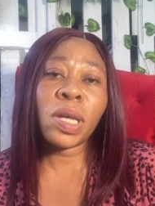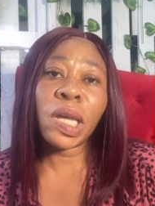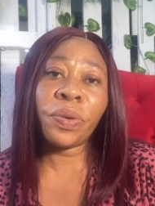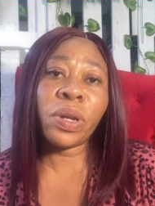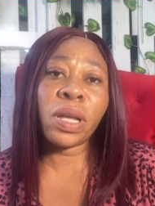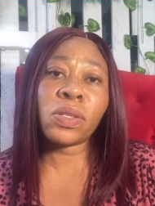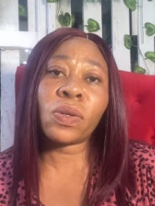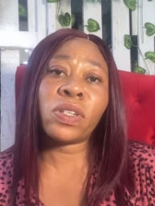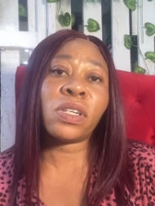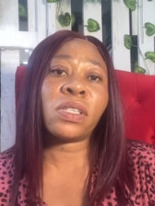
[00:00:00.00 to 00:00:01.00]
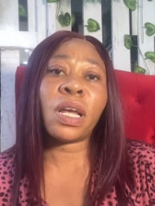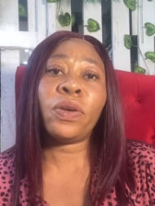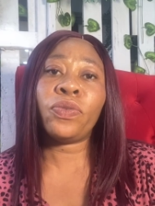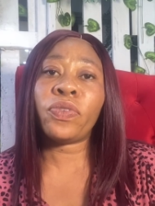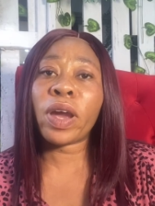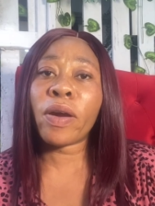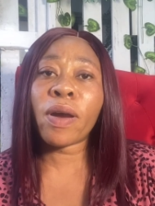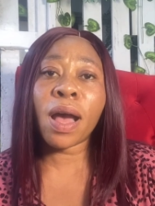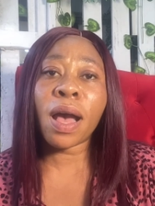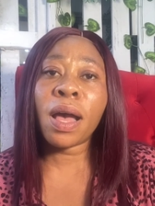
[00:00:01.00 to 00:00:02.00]
ingredients such as aloe
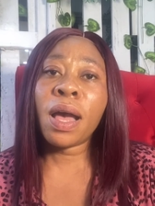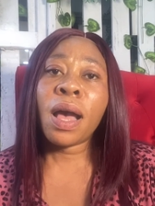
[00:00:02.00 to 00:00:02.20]
vera